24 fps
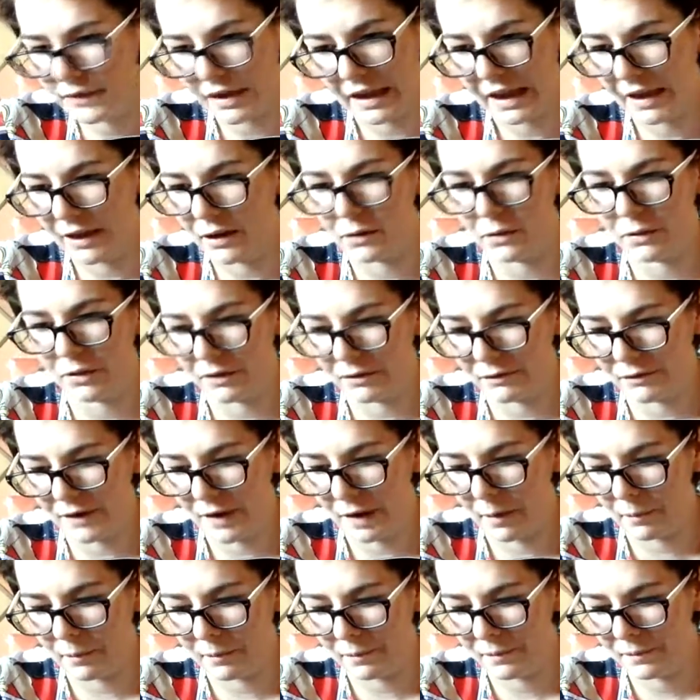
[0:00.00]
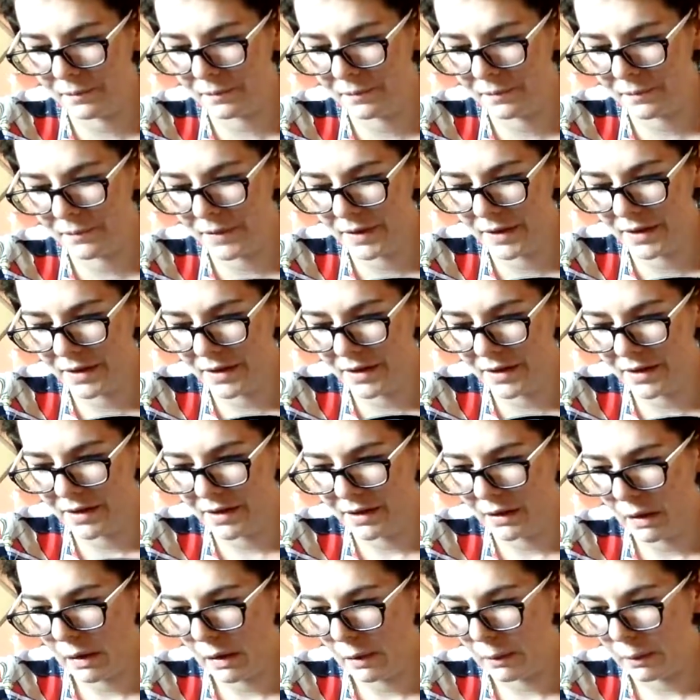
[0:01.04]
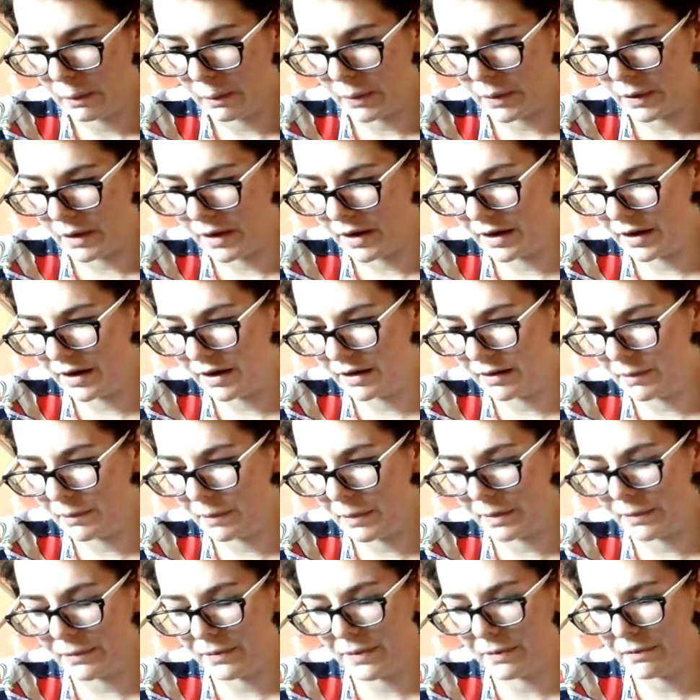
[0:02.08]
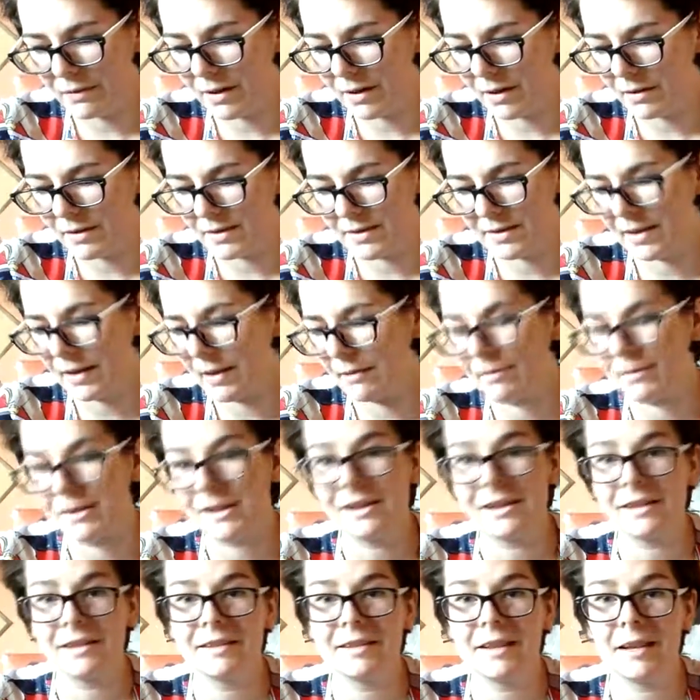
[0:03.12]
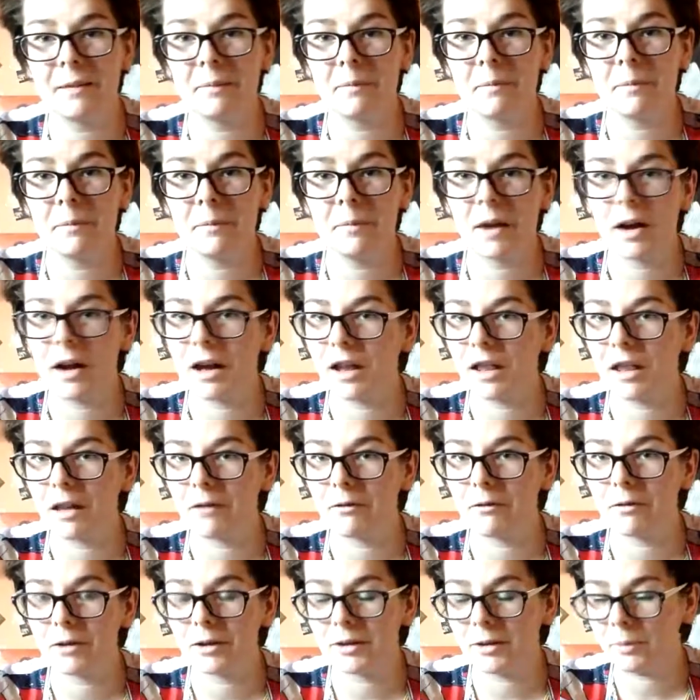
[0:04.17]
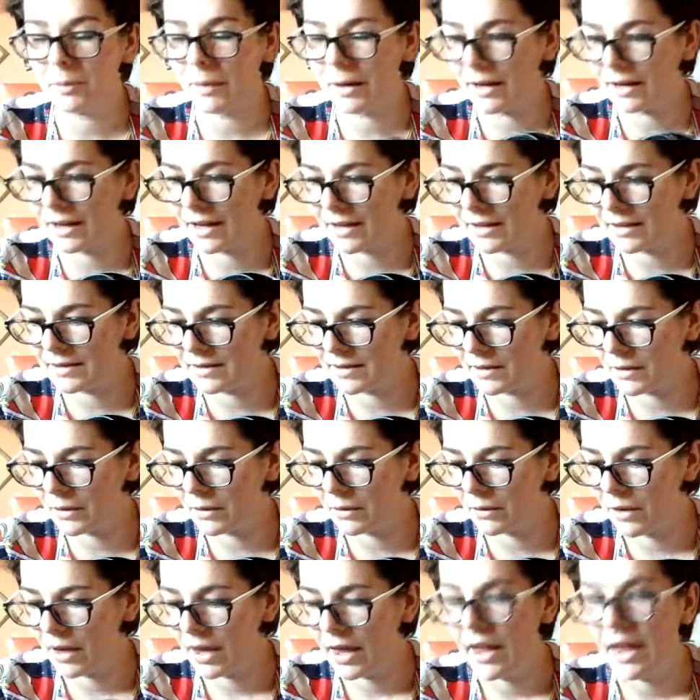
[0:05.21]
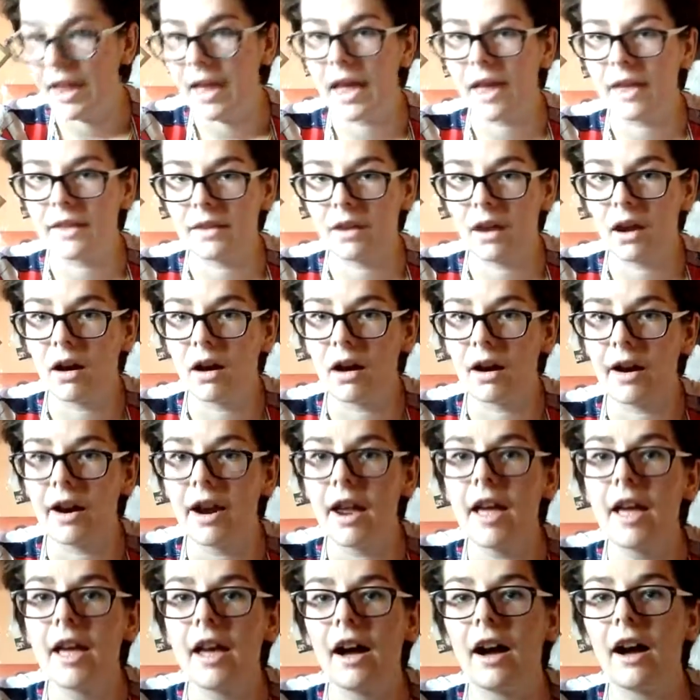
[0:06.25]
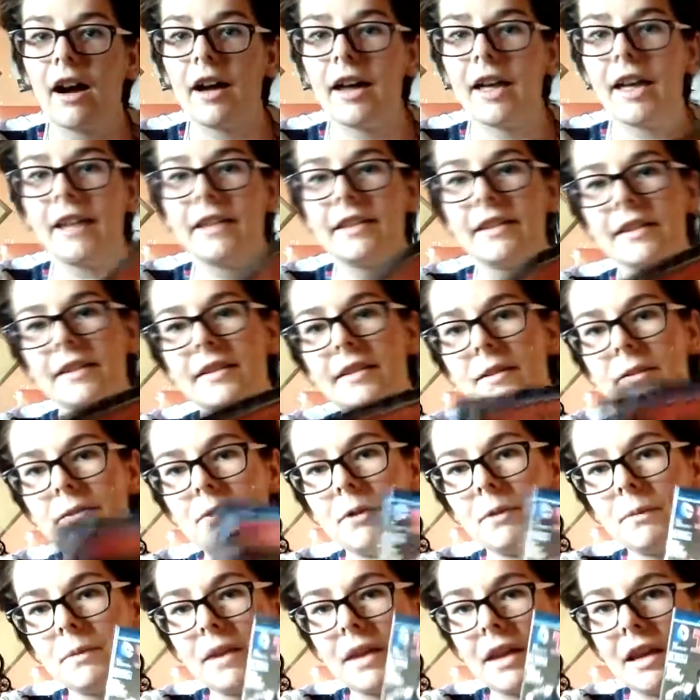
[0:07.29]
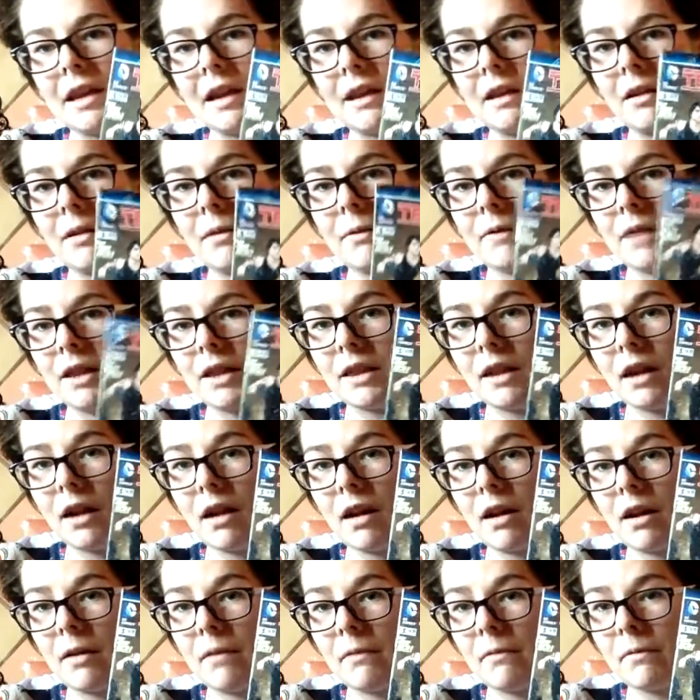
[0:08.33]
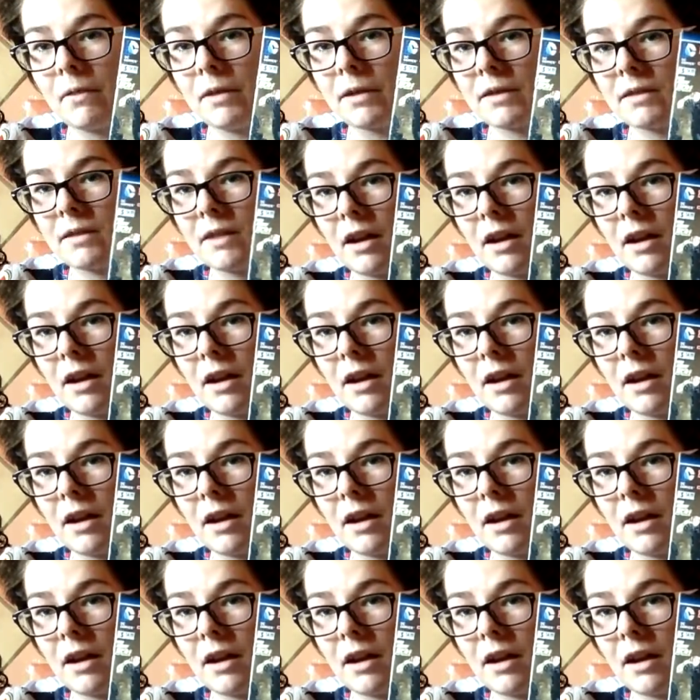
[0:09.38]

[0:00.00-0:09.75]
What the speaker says: like all of them. But my favorite is definitely Tim. I love all the bad kids though. And Gar. Oh yeah, this is from the era when Gar was